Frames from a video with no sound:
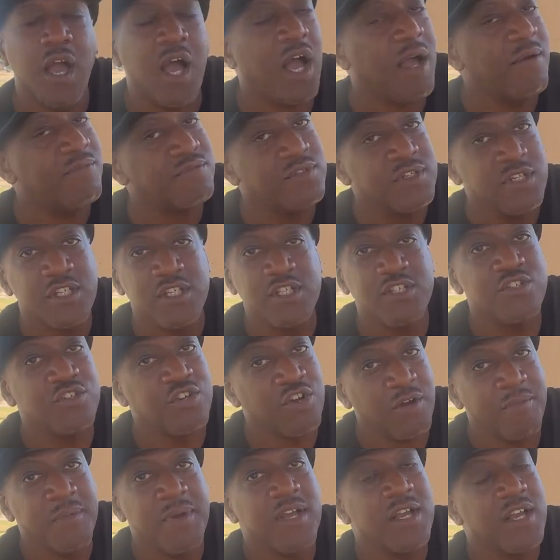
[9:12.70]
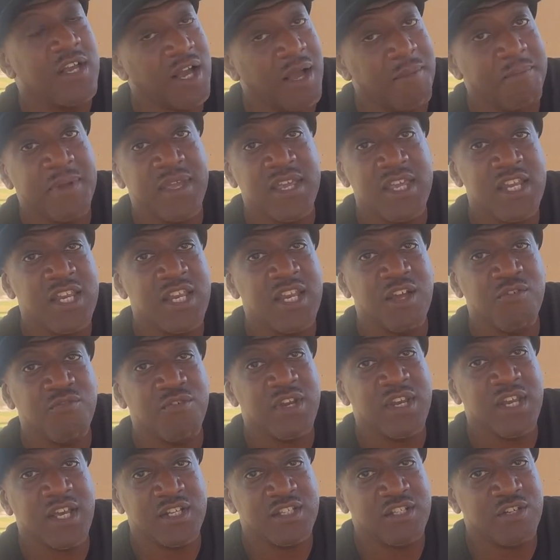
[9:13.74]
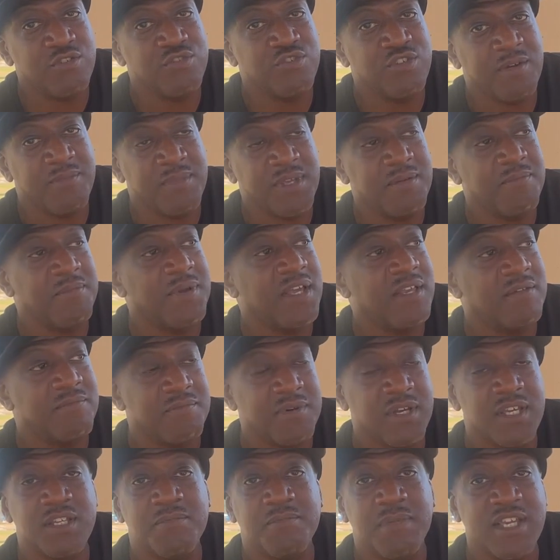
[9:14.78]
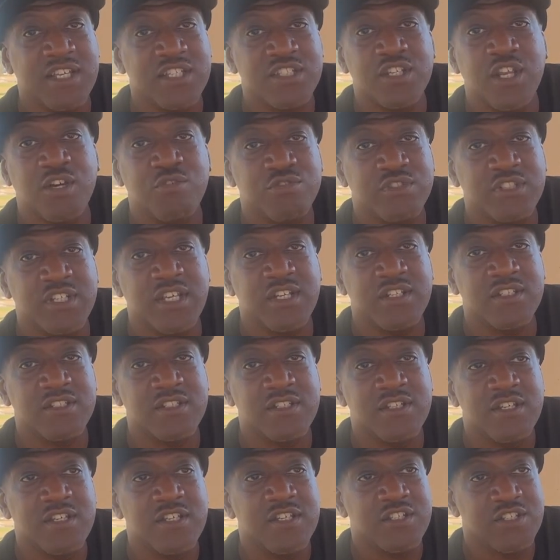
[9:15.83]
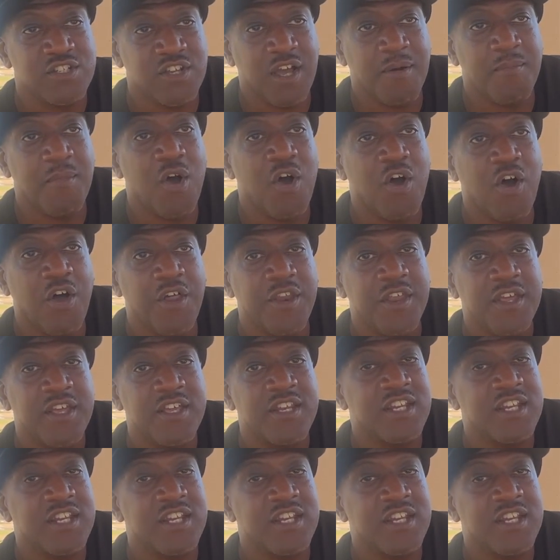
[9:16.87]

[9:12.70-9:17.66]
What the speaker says: I've you got I'm heated already. I told you I'm heated, but it makes no sense. So I'm hot.